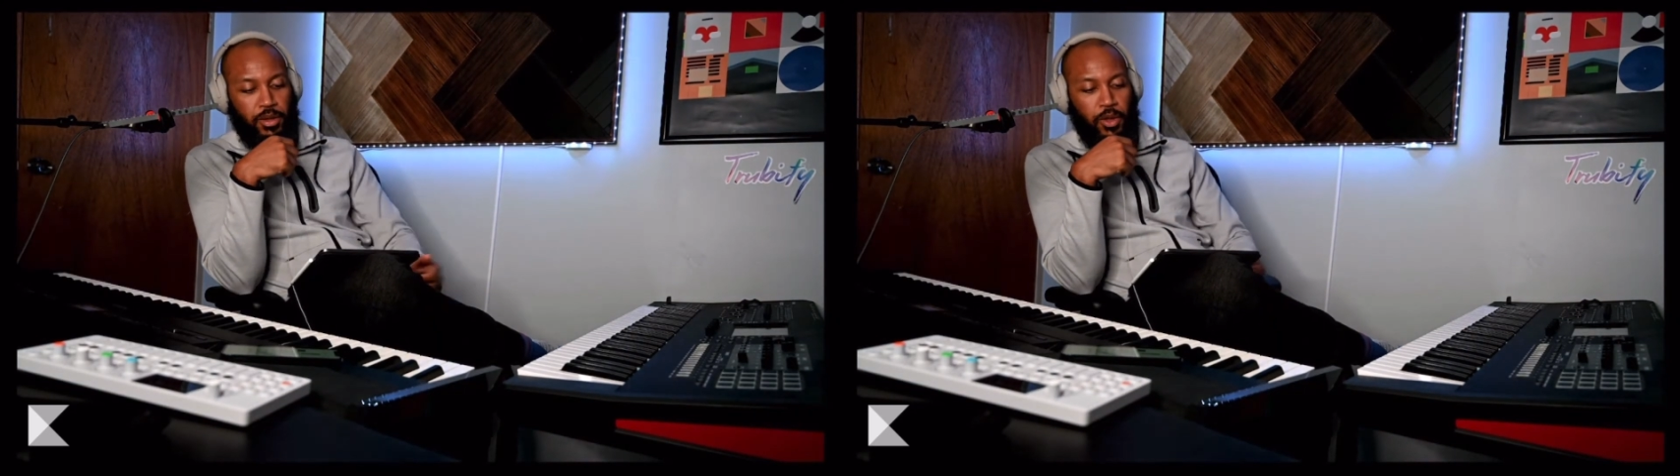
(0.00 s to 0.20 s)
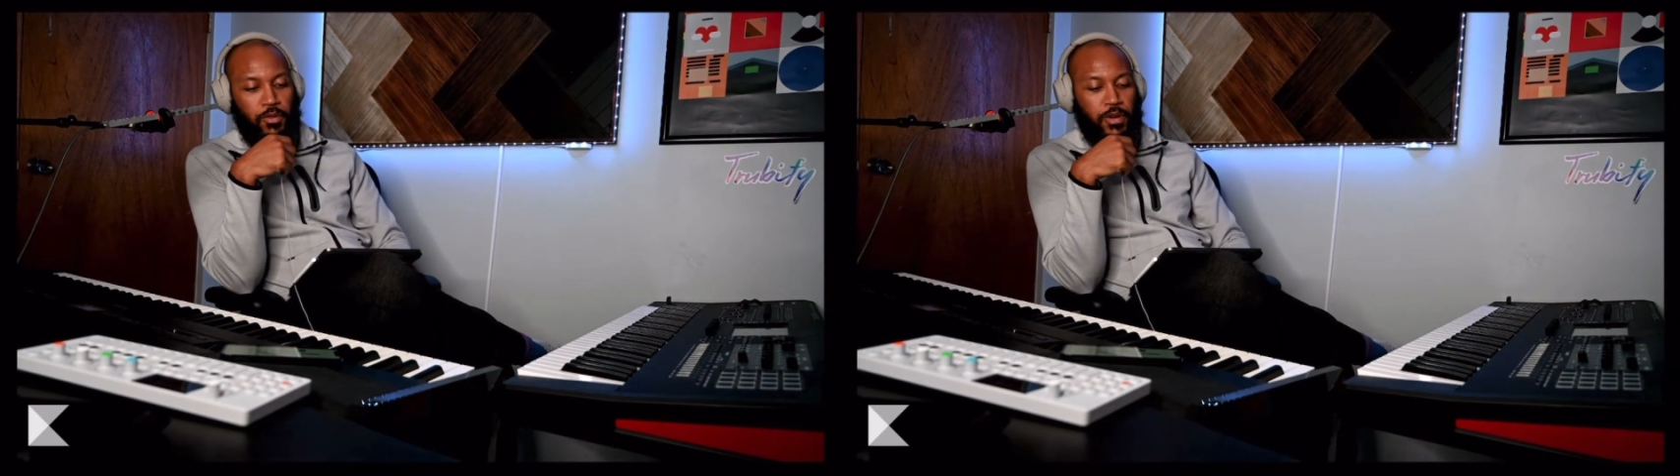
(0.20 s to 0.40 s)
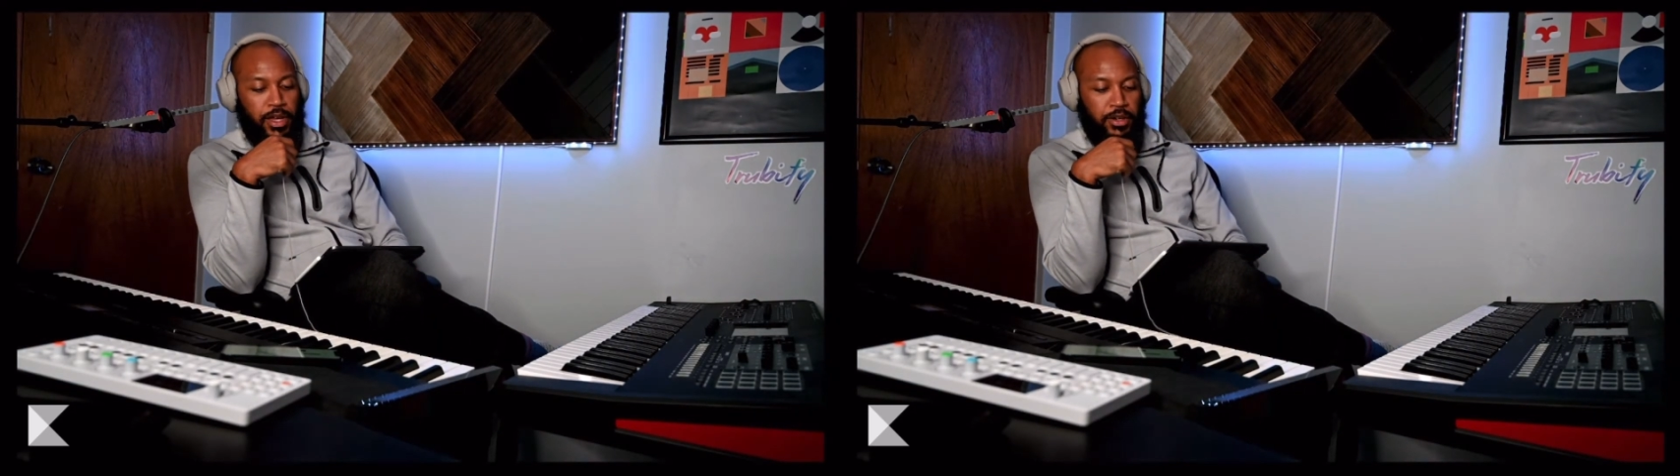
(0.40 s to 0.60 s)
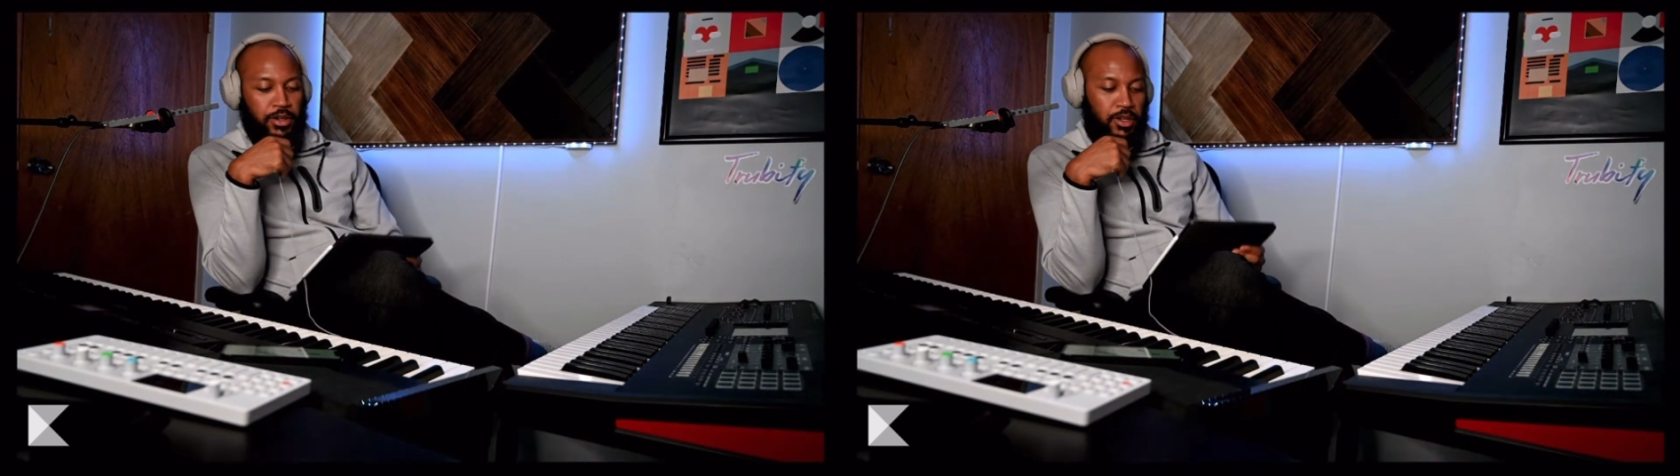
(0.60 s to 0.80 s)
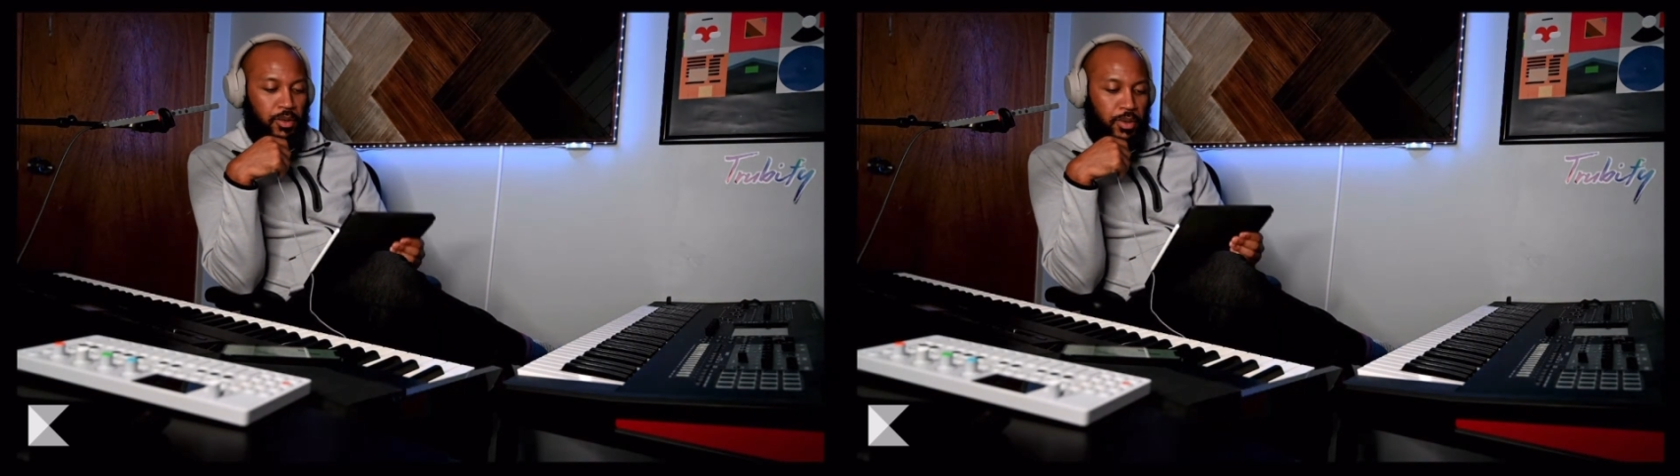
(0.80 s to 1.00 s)
Lo-Fi
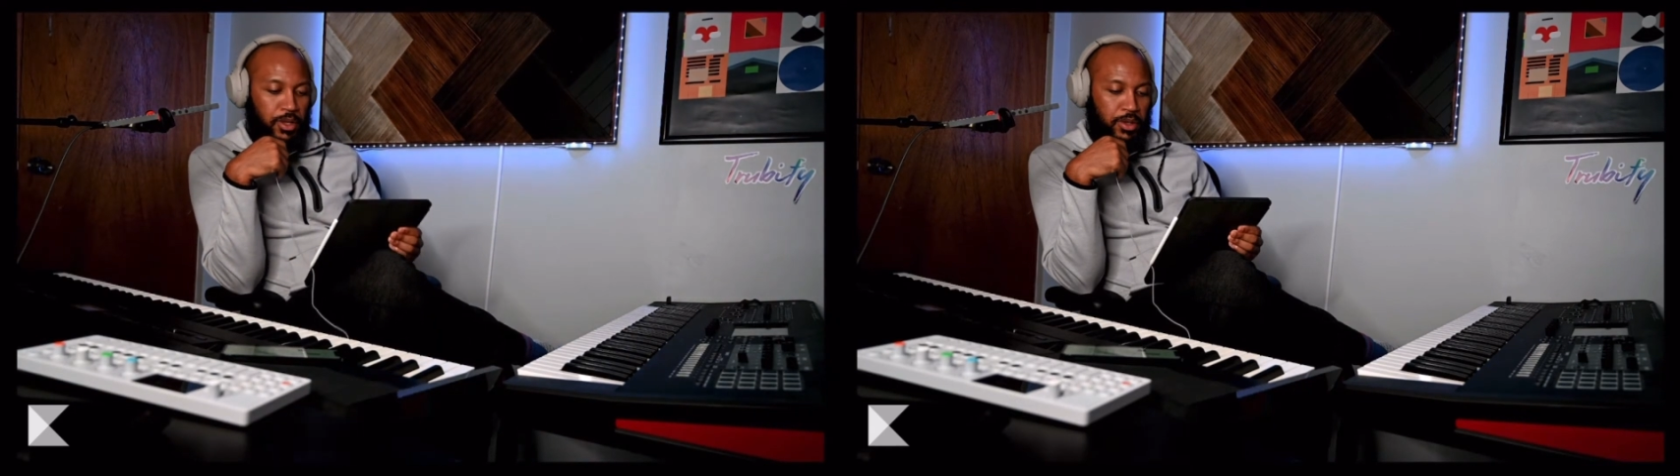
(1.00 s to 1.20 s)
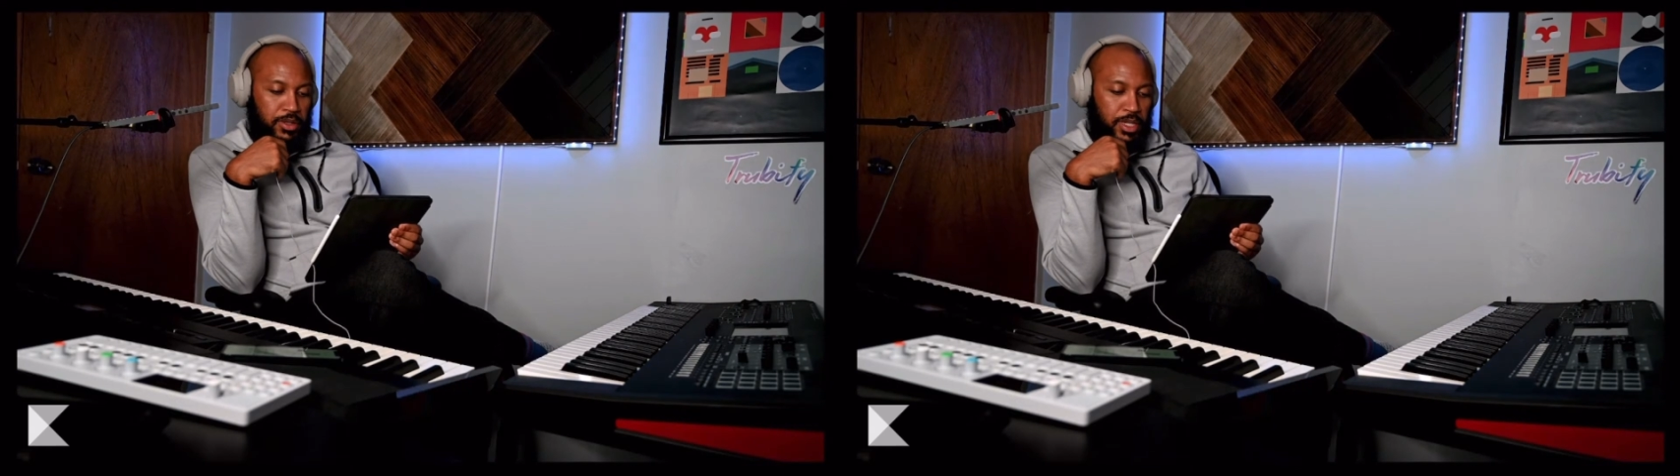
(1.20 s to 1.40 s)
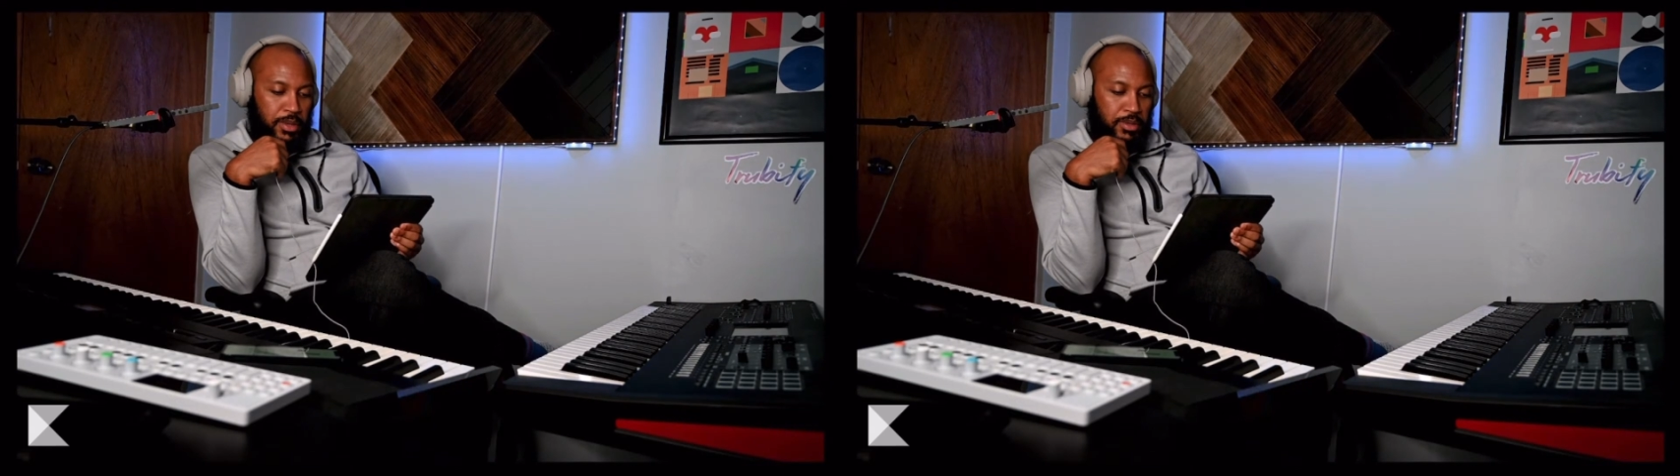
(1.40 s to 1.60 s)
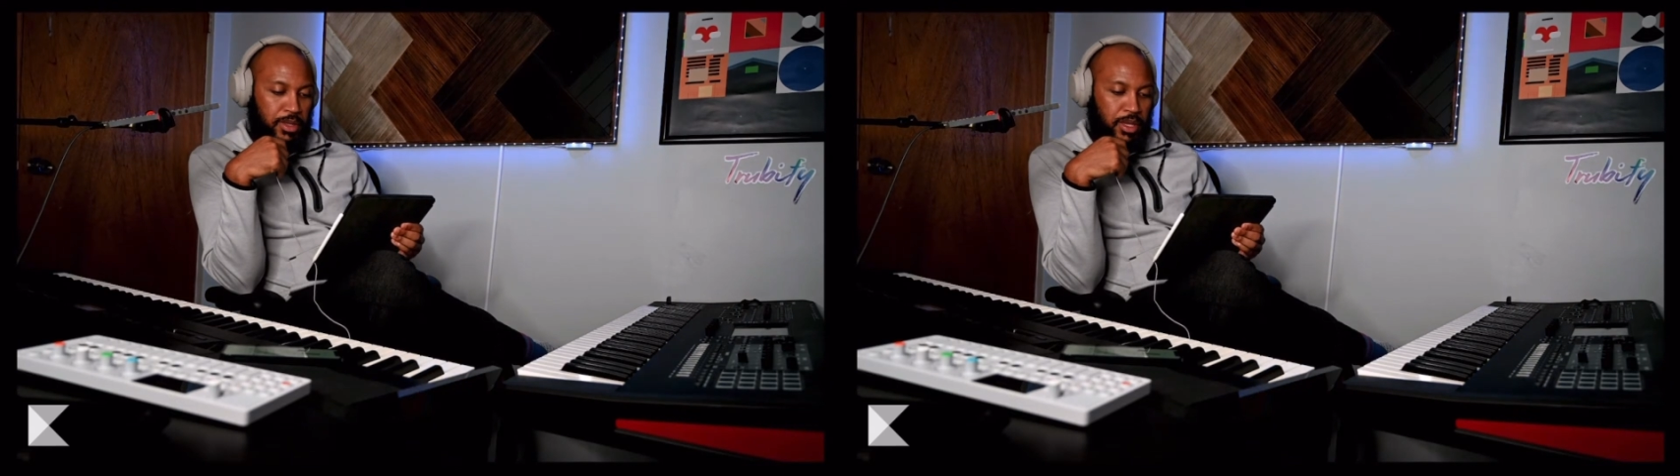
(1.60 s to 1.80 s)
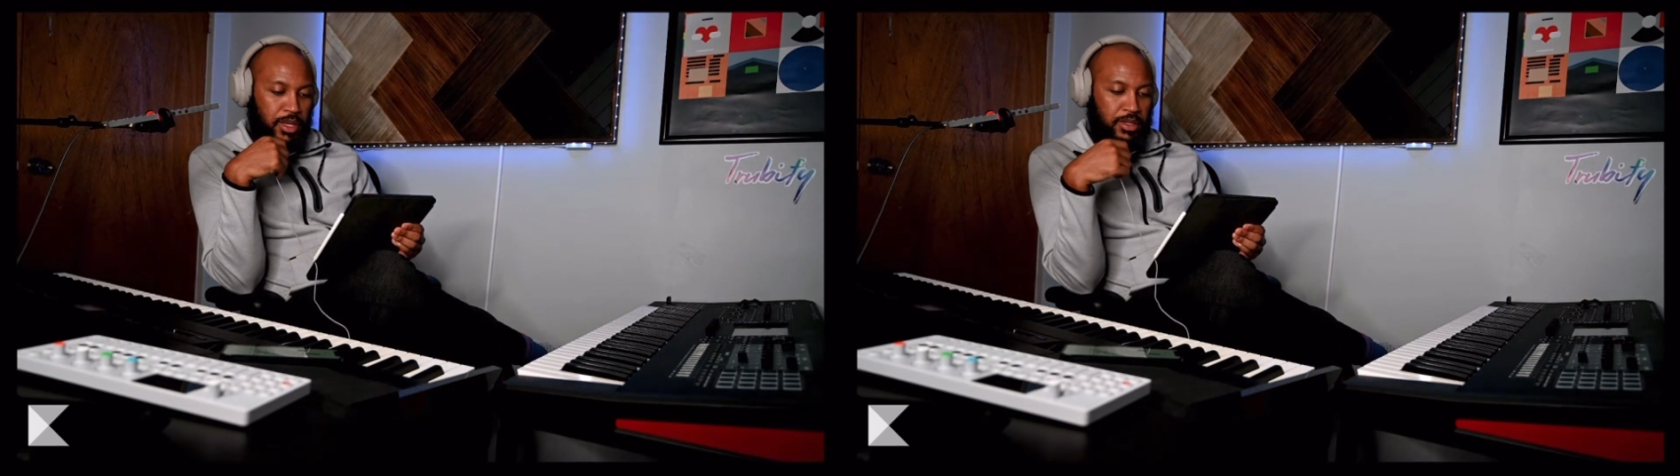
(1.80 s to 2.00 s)
Girl or one of those types of
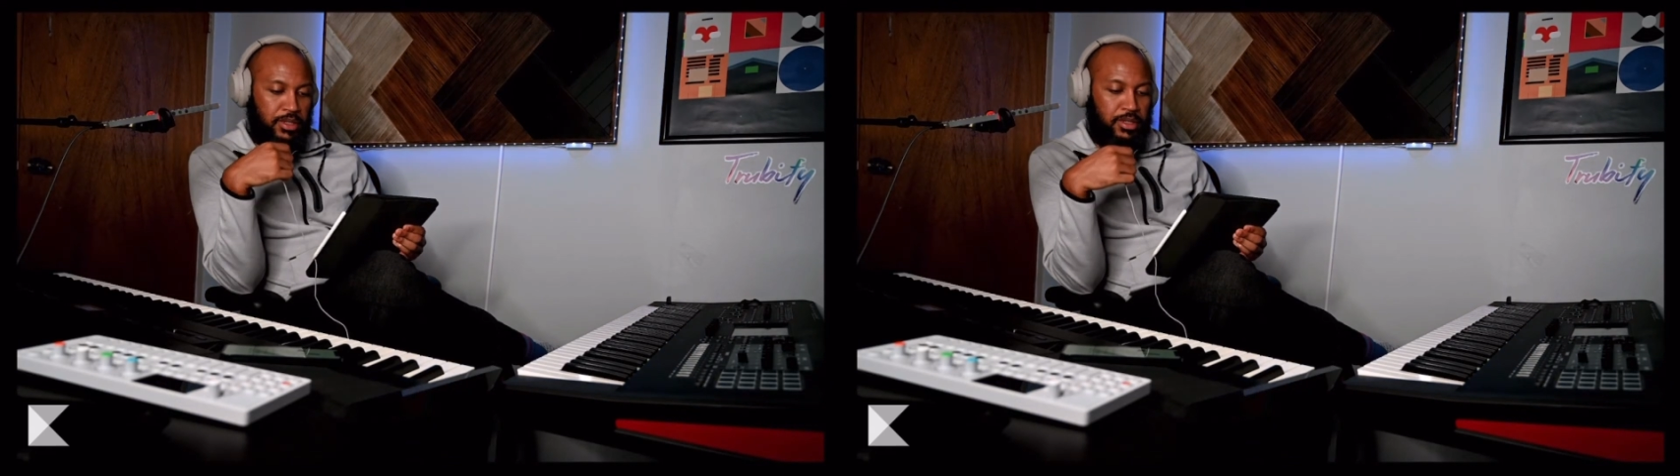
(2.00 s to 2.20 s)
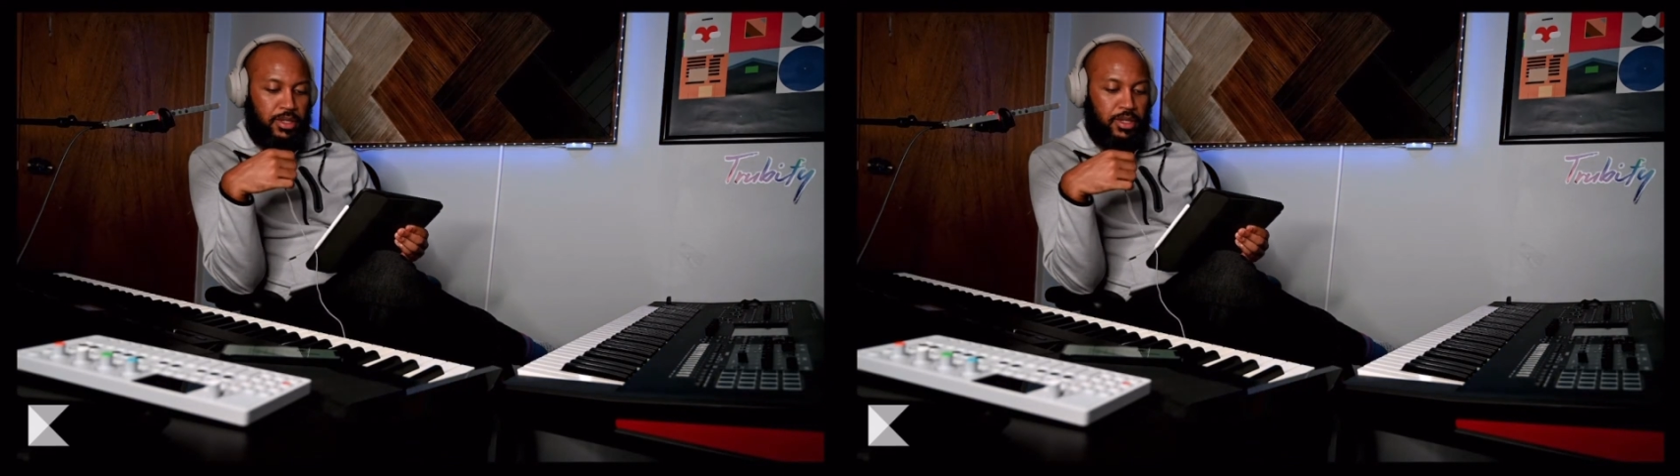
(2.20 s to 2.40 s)
things.